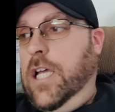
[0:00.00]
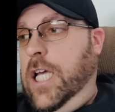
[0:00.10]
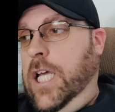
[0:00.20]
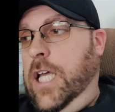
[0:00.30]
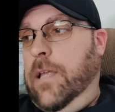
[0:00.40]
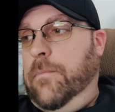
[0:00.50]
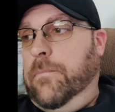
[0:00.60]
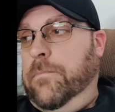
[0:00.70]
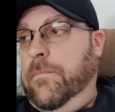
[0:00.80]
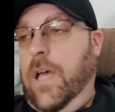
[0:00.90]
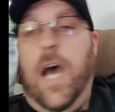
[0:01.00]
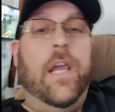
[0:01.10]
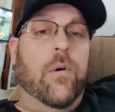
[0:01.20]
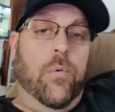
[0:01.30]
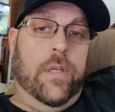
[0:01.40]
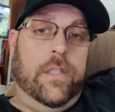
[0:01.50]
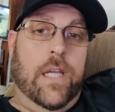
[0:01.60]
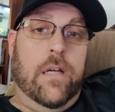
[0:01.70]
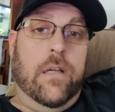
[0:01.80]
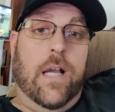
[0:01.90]
Um, I don't want it
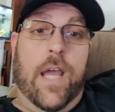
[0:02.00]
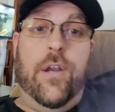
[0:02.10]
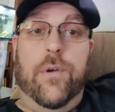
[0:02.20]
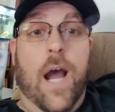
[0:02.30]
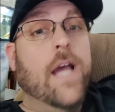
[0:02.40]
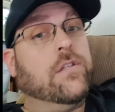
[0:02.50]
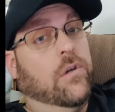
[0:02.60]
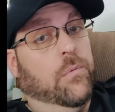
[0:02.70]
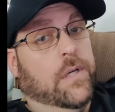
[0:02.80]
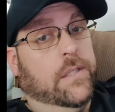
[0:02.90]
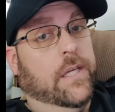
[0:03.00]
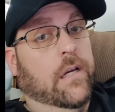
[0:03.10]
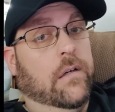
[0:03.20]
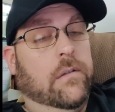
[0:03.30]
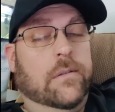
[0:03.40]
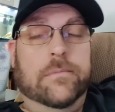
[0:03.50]
there. I know Guy's going to want it there.